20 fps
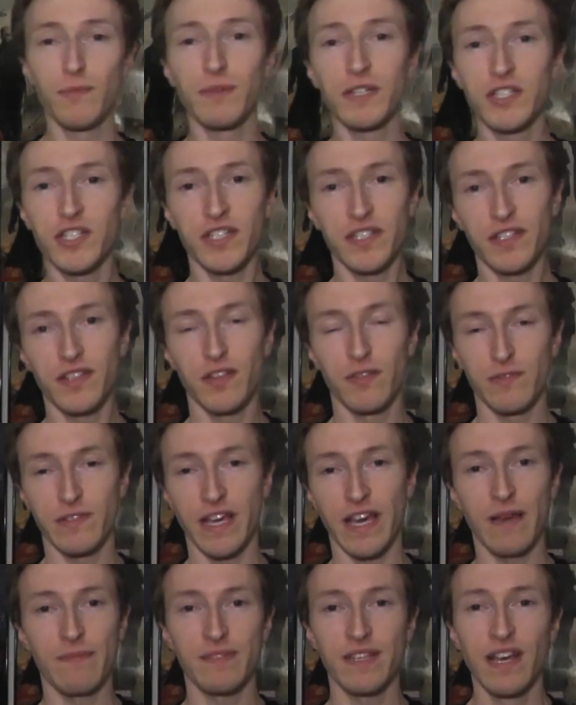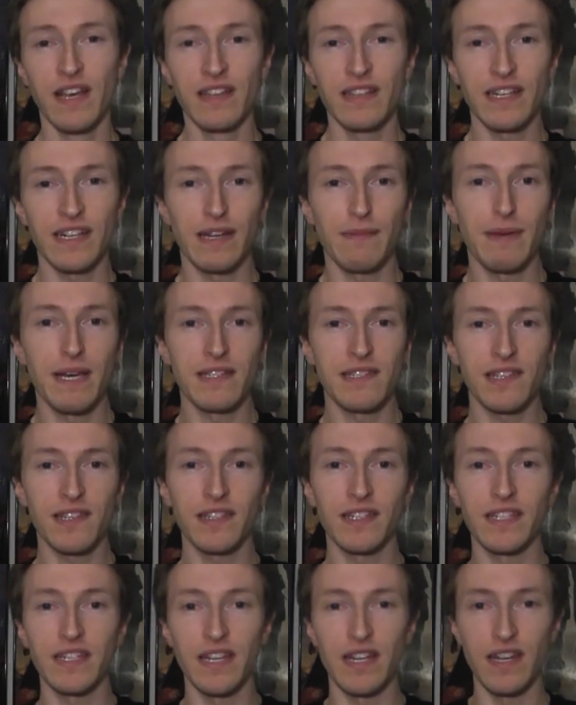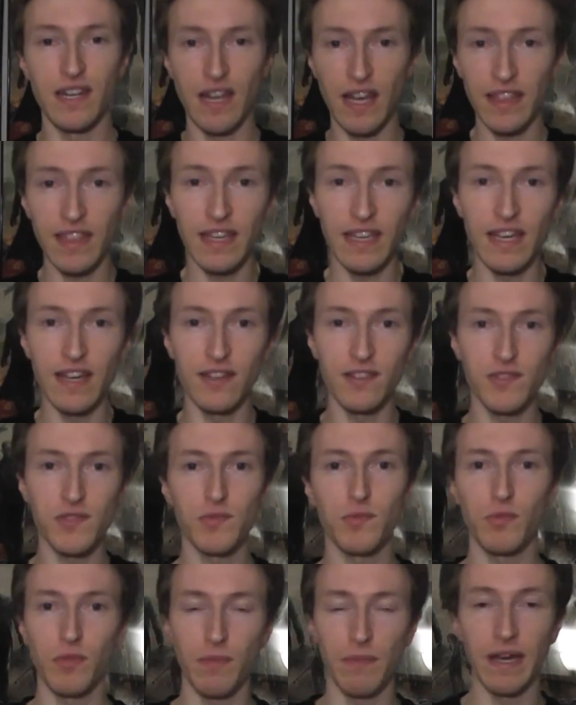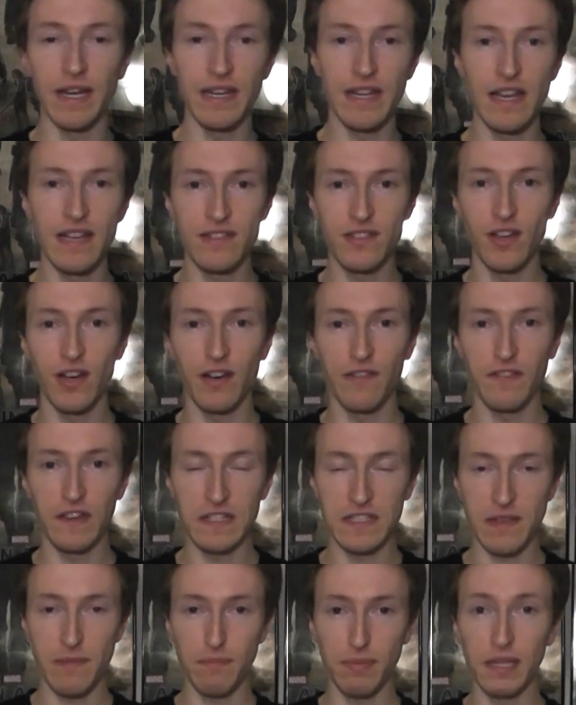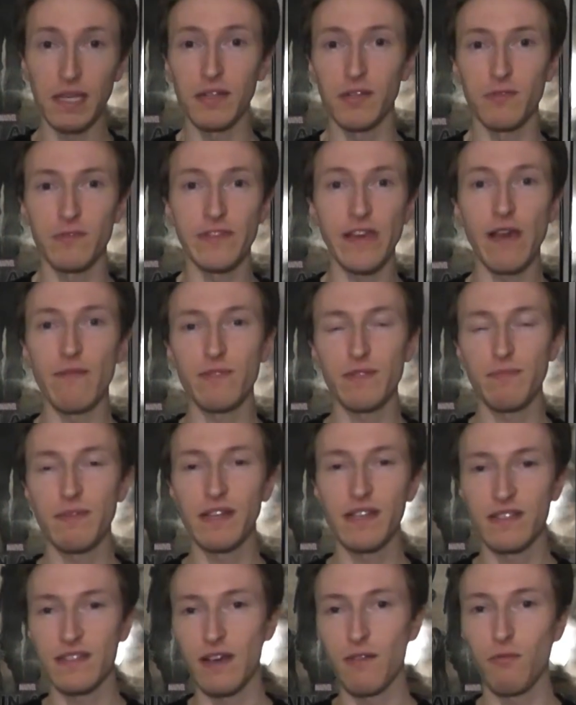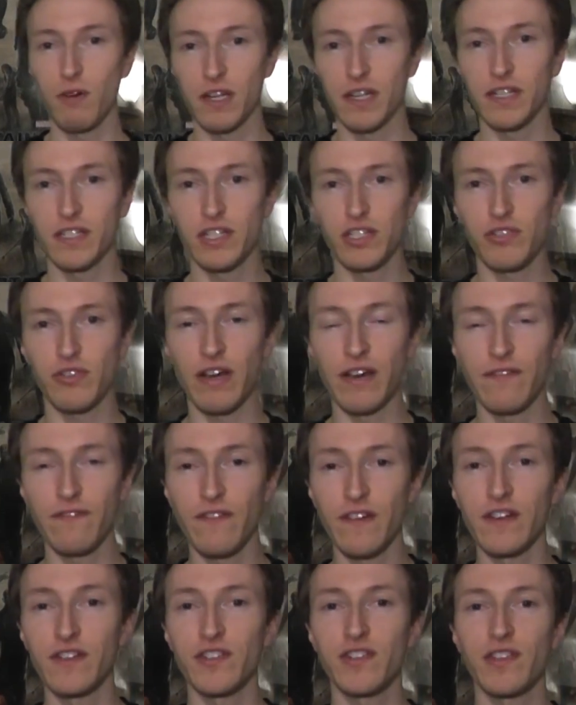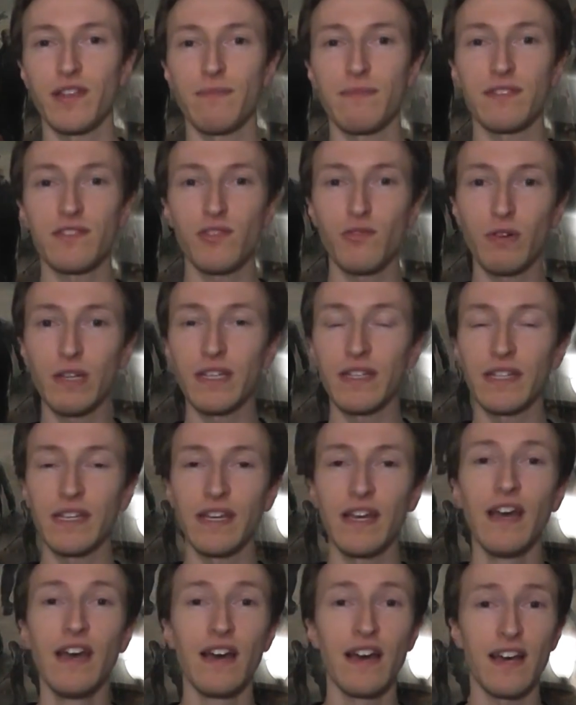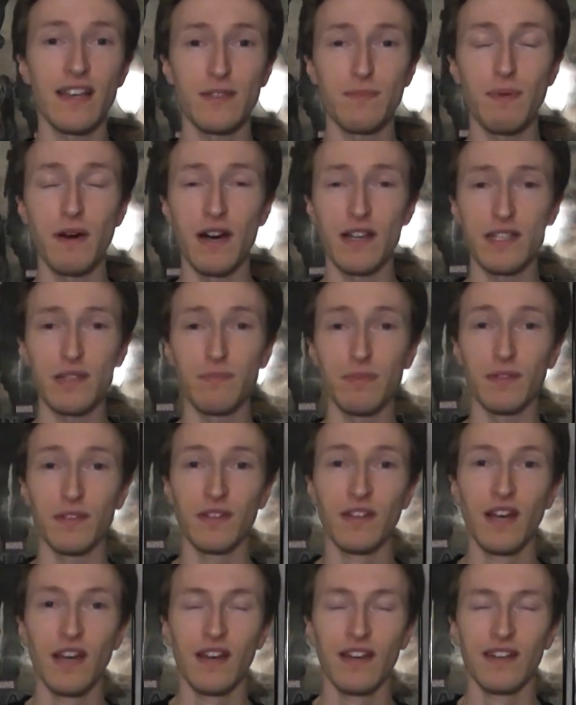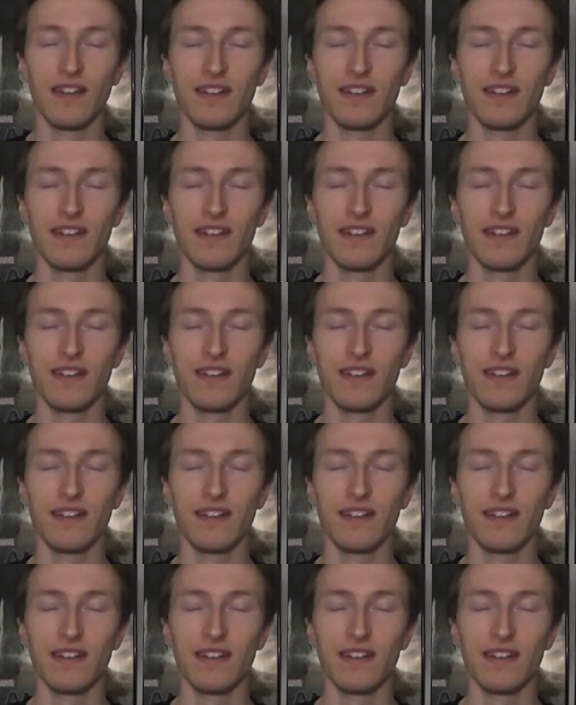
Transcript: so much into those games that I basically did nothing else with my days off except play those games because I wanted to try and finish them as quickly as possible.